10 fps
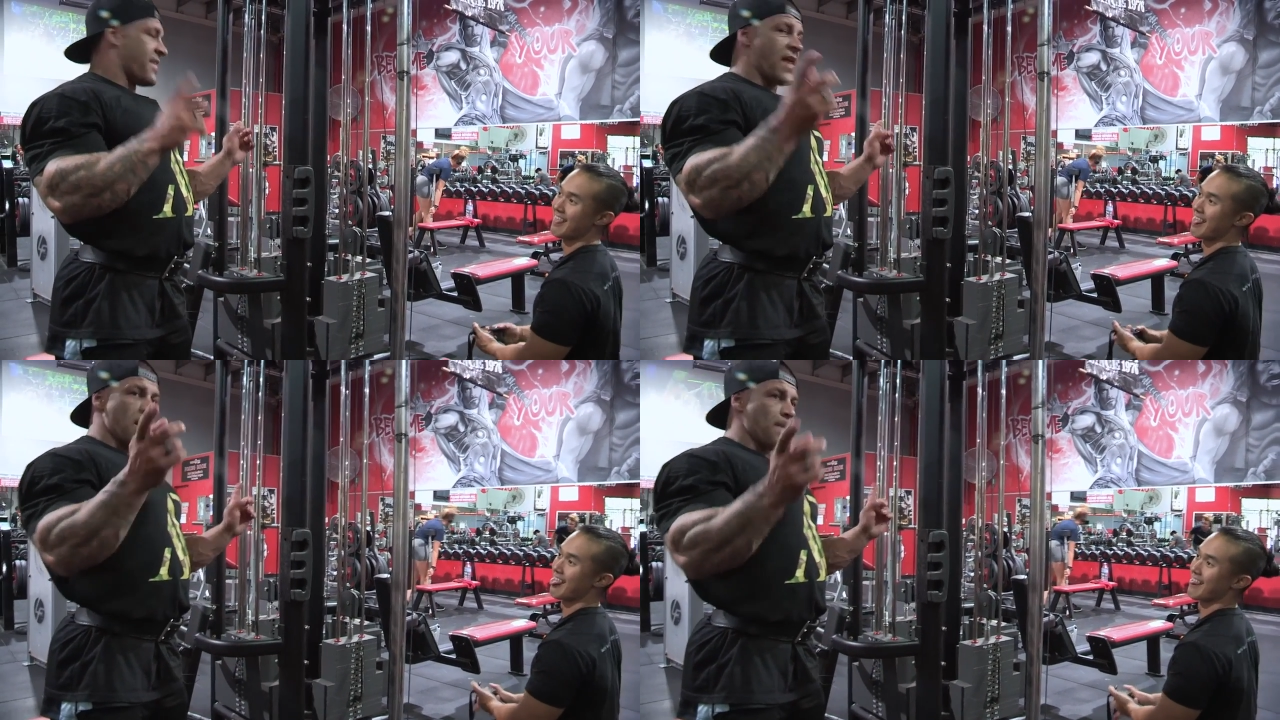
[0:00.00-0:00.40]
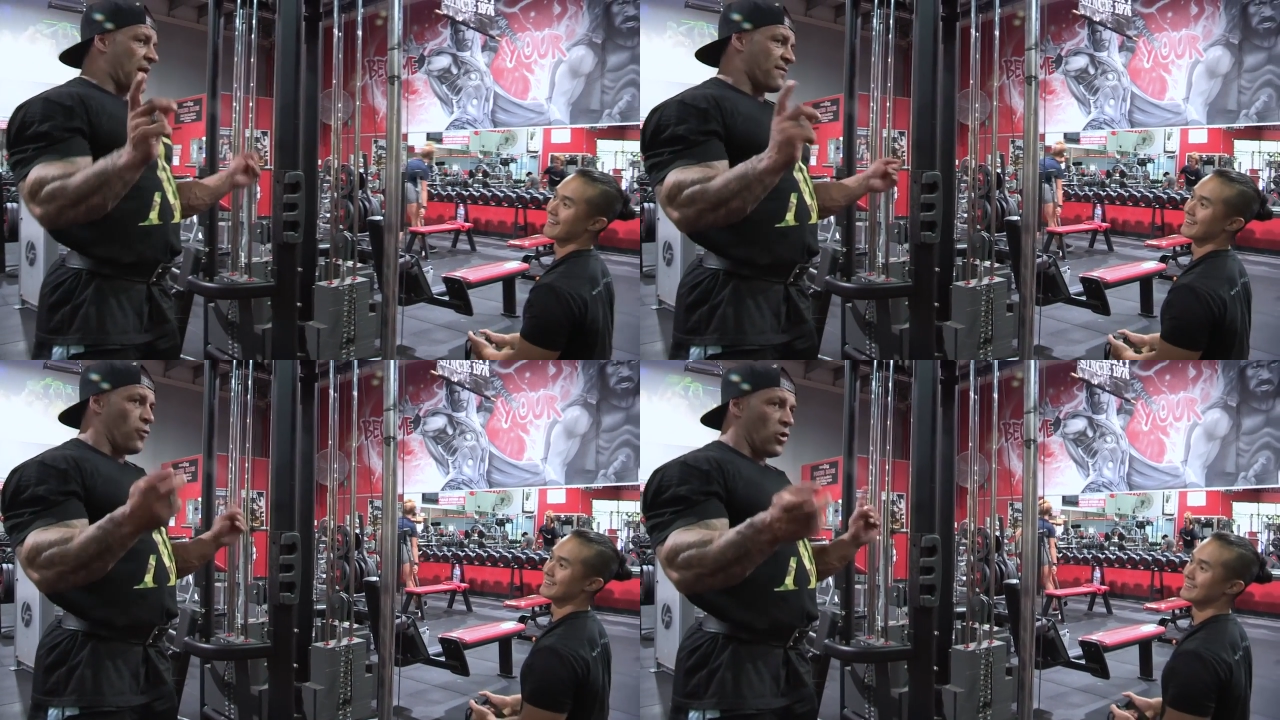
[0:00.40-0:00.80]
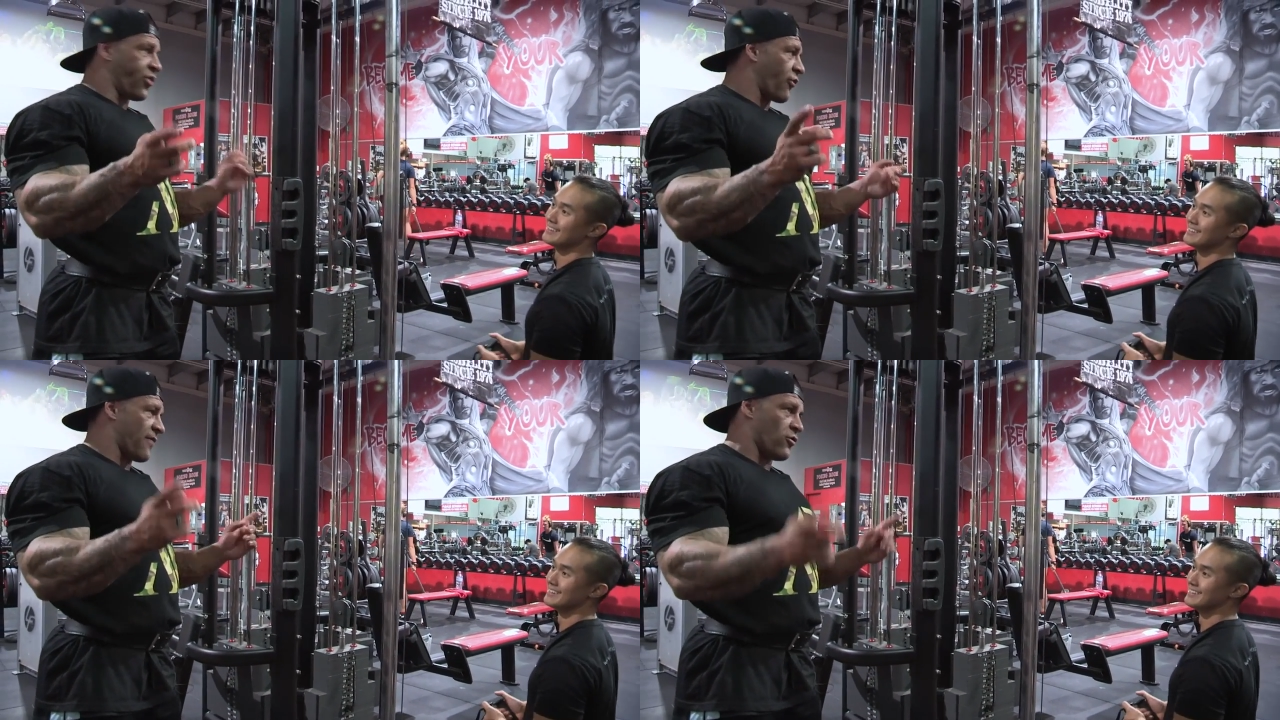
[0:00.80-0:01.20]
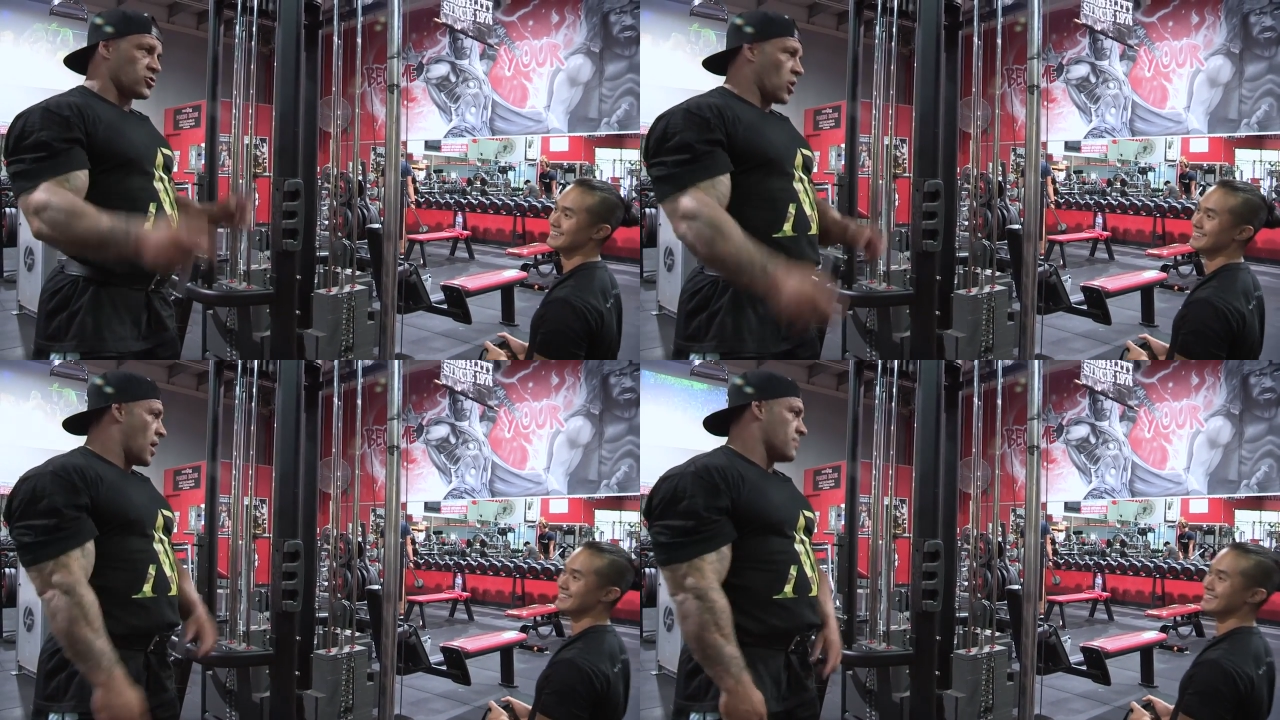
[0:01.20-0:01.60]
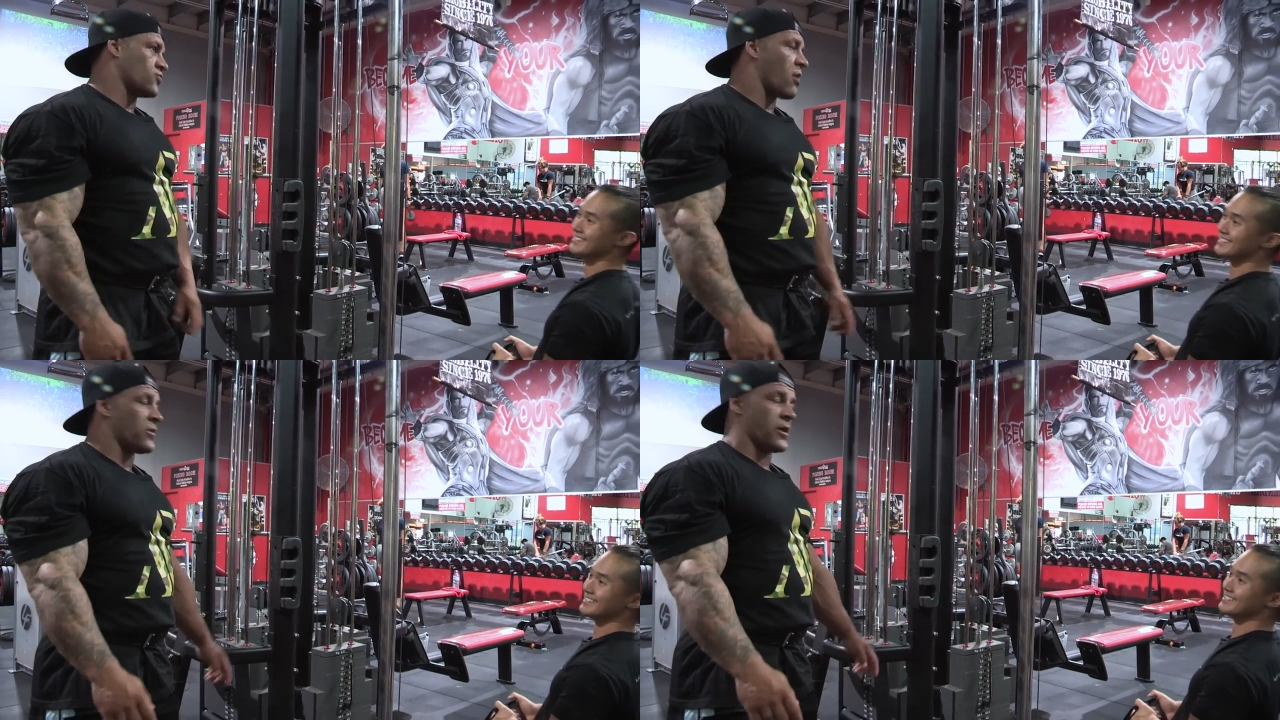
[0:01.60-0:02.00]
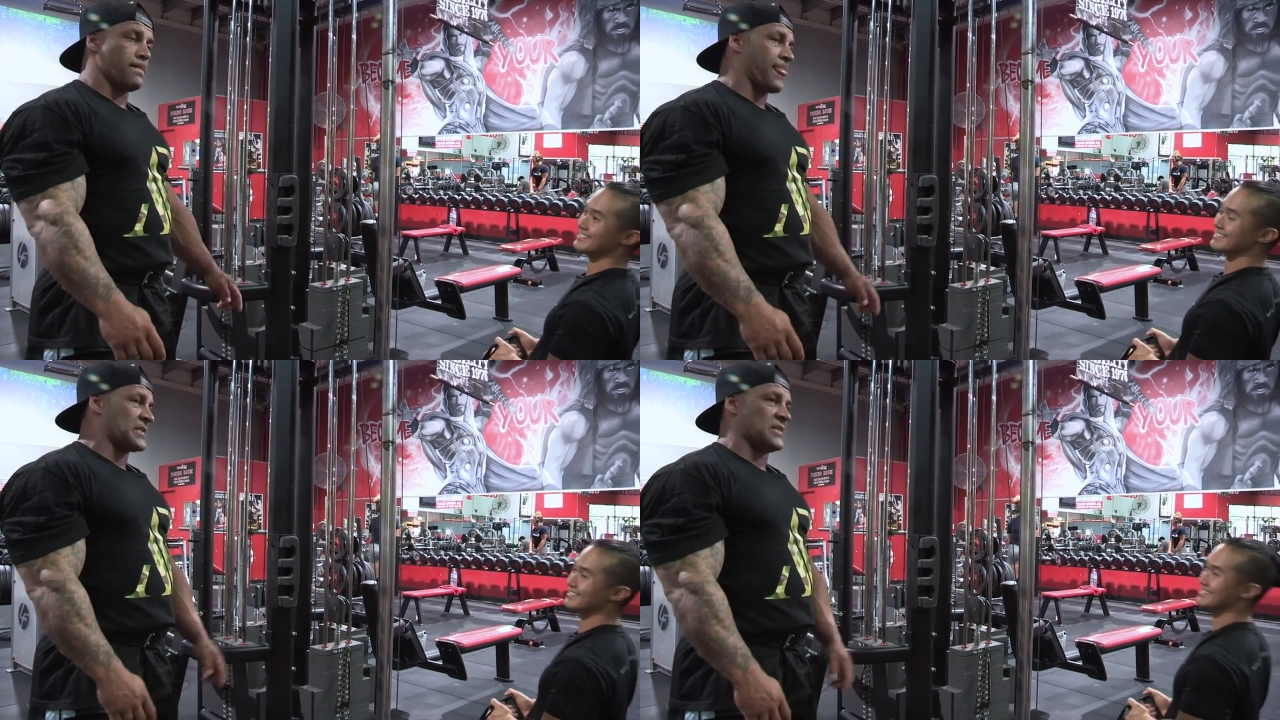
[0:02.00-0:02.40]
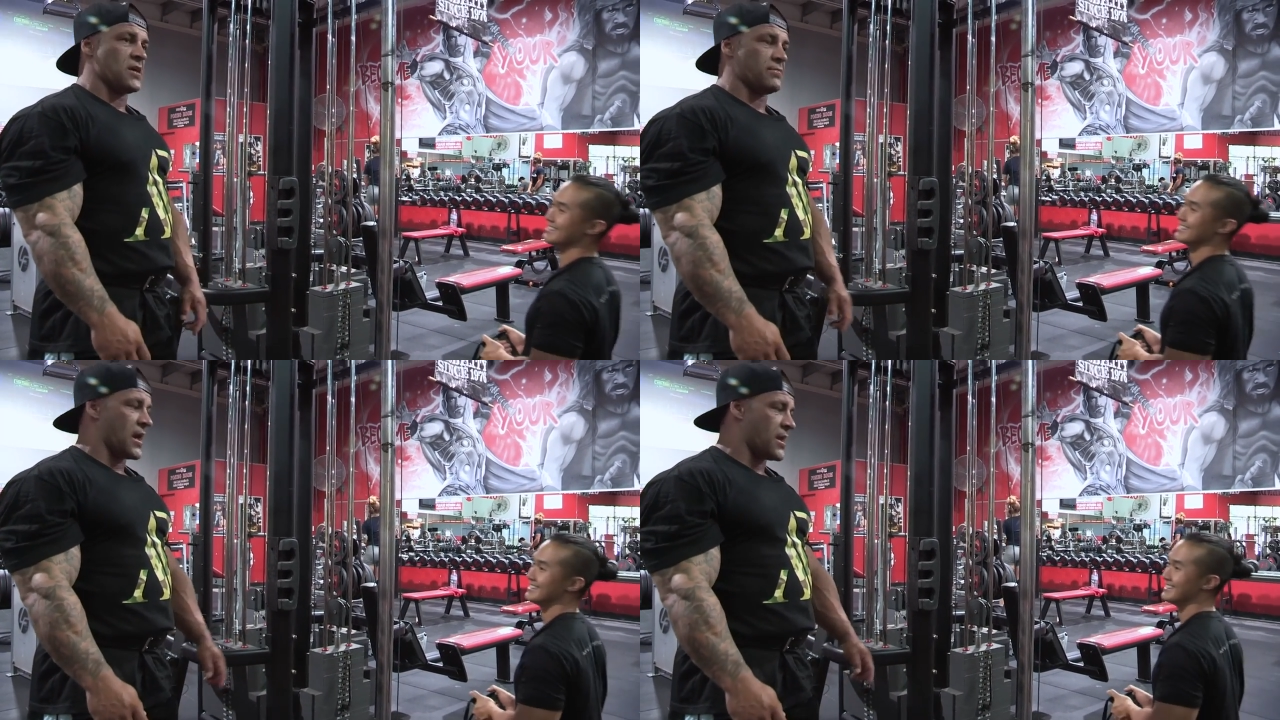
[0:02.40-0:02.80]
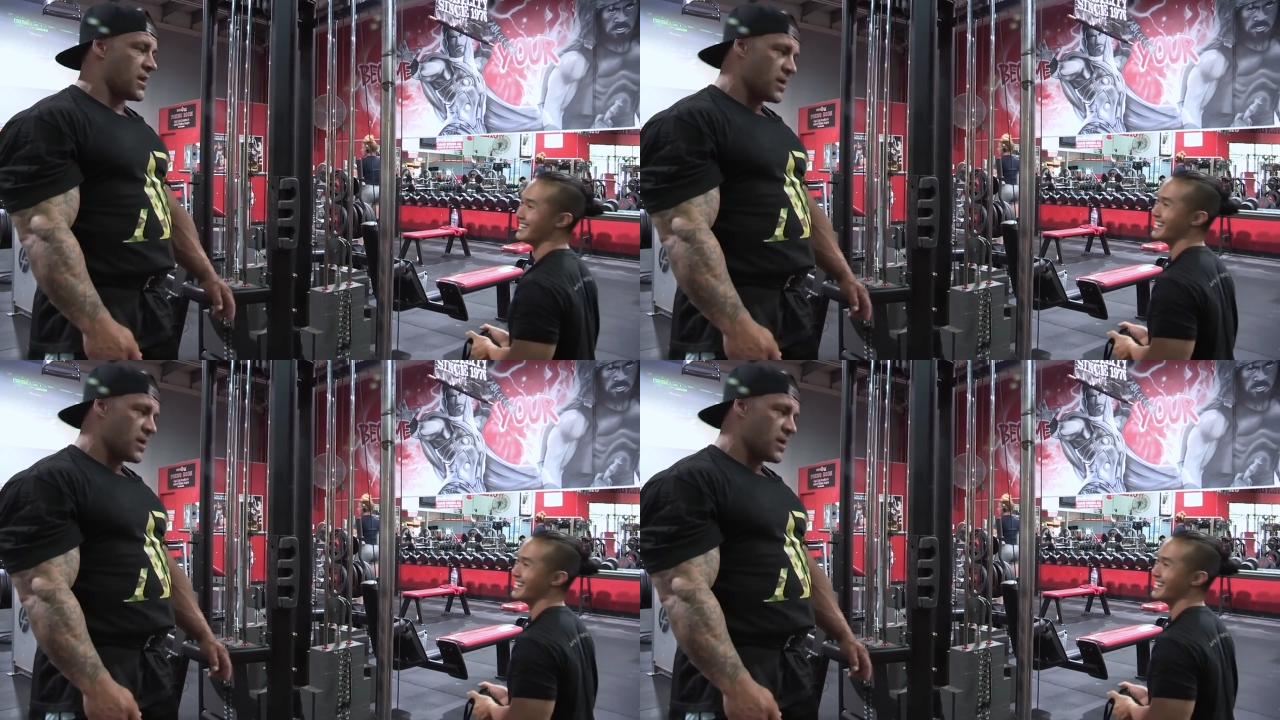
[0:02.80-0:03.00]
Speaker 1: that back and forth three or four times only, and that's it. I'm done.